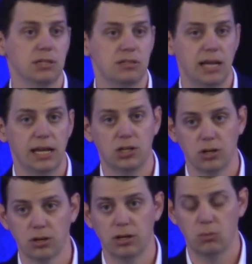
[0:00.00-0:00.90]
to stay
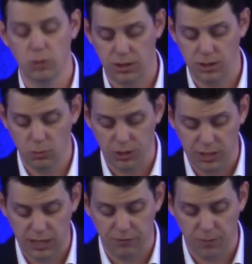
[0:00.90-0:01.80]
current with
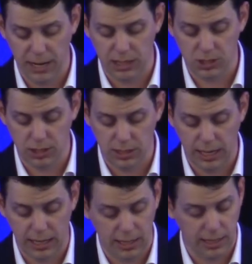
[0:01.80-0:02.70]
the information
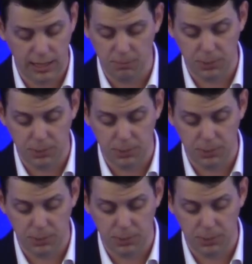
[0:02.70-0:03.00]
and